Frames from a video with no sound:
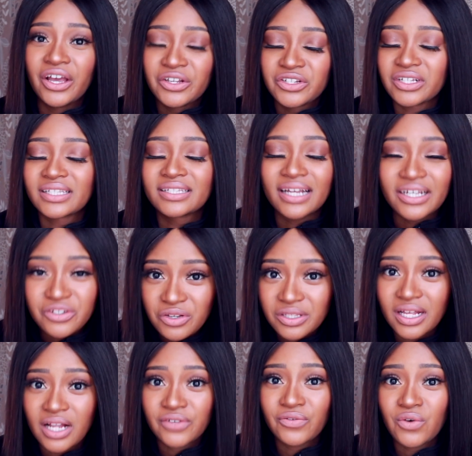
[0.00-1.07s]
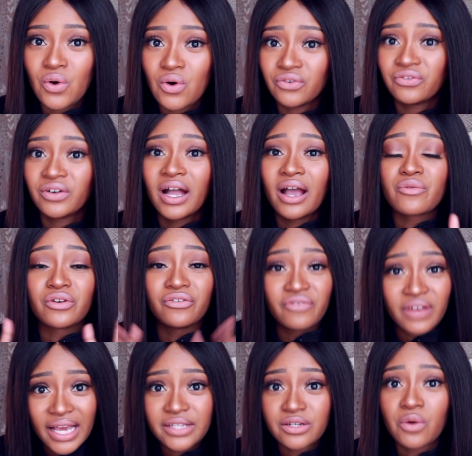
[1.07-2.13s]
Just dust yourself off,
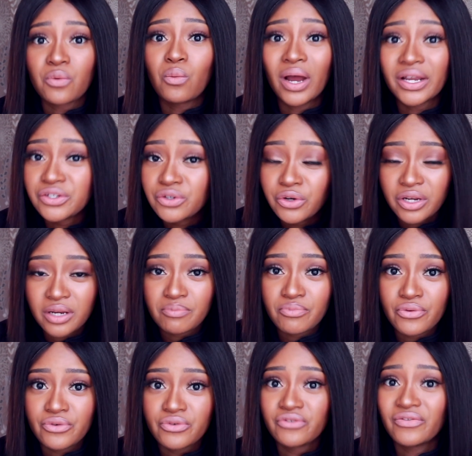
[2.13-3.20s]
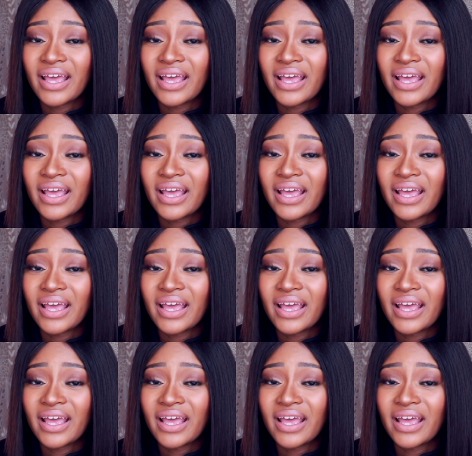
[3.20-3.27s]
reflect on what you could improve,